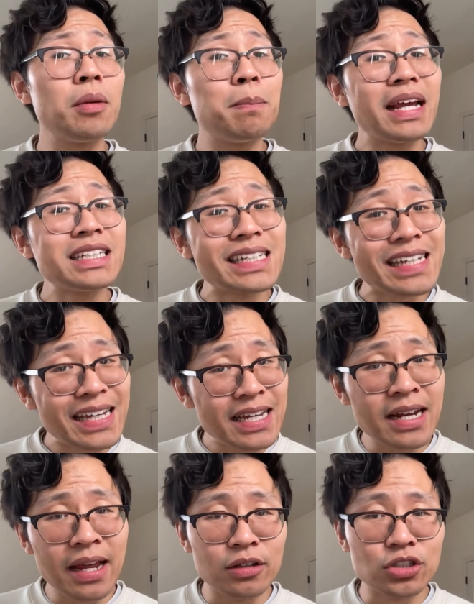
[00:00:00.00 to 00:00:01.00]
a basic
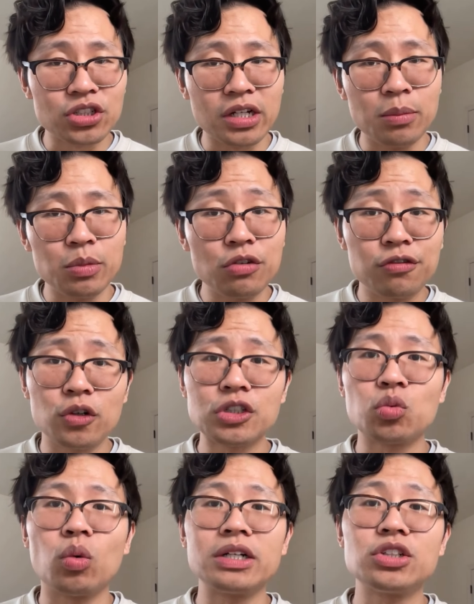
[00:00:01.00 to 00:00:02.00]
inhale scream, you
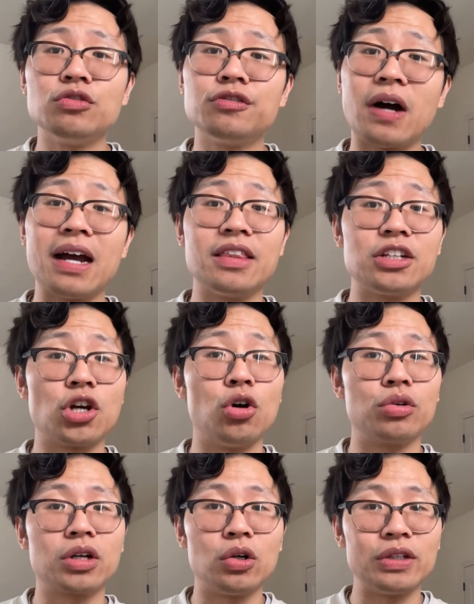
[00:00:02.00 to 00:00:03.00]
first want to find the
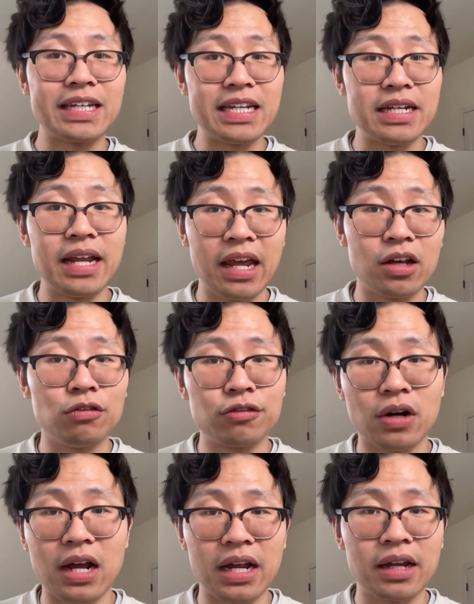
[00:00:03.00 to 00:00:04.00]
tone called inhale
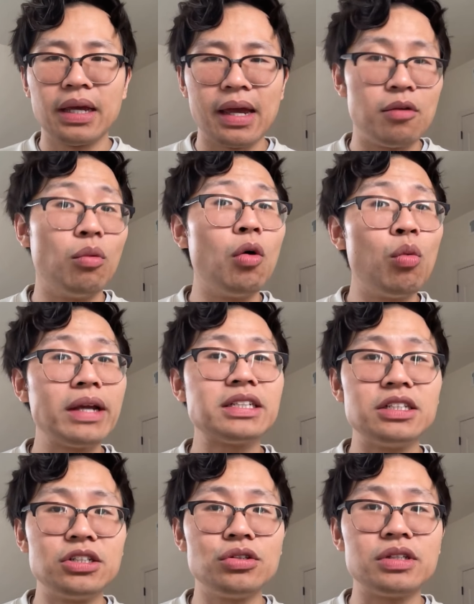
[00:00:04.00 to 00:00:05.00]
fry. And one way
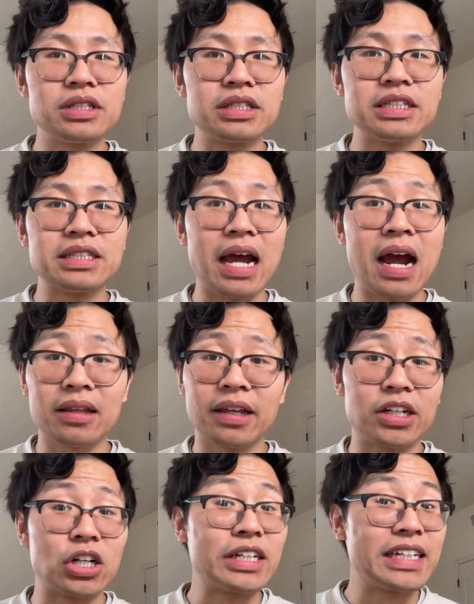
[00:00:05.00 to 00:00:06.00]
to do this is to act
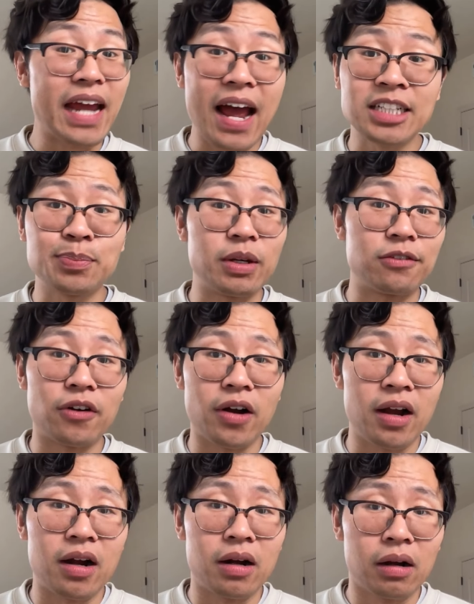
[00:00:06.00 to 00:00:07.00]
like you're gasping for
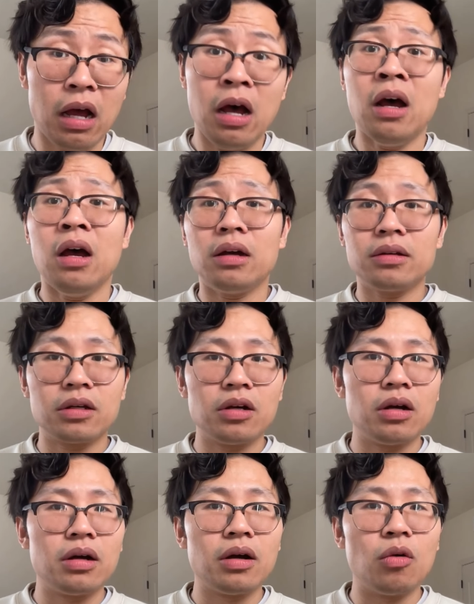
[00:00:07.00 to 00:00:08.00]
air
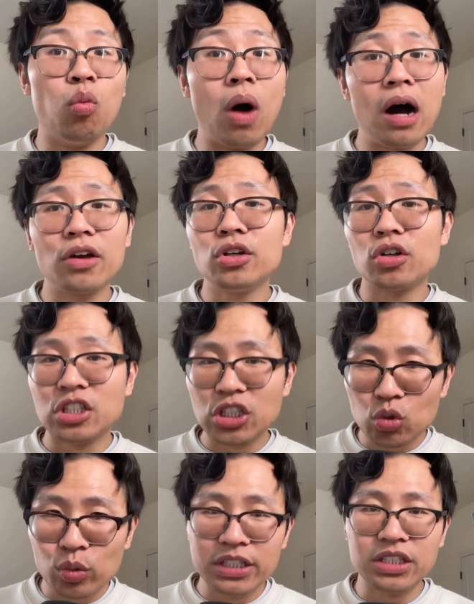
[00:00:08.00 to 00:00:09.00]
while you're
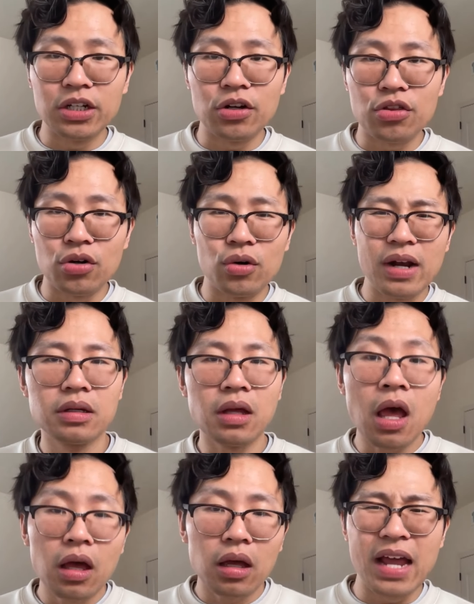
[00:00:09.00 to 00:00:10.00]
squeezing your throat
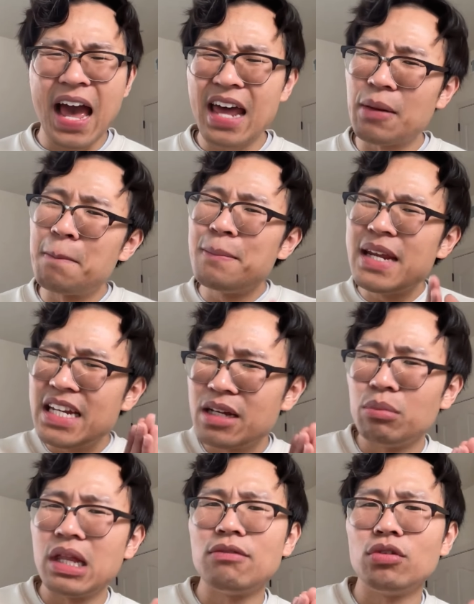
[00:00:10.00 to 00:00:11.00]
at a
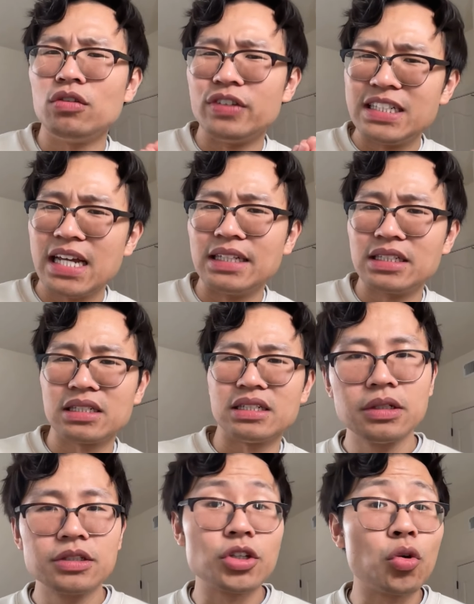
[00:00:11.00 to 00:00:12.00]
medium level of intensity.
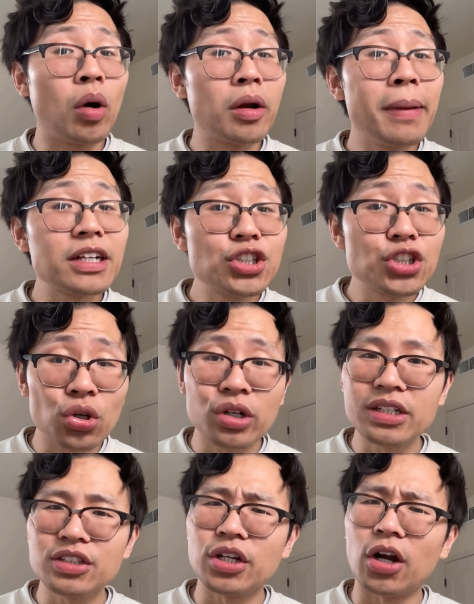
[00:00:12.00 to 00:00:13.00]
So you want to make sure it
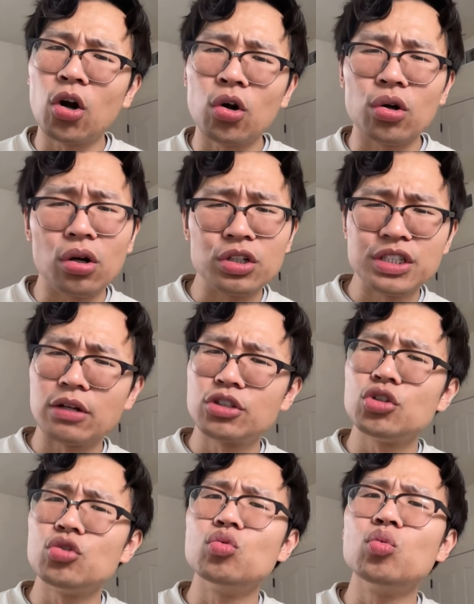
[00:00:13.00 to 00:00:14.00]
doesn't hurt or sound
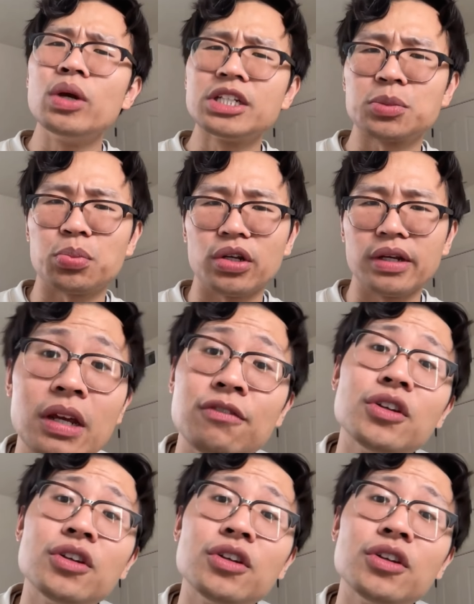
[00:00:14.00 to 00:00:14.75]
too whispery. If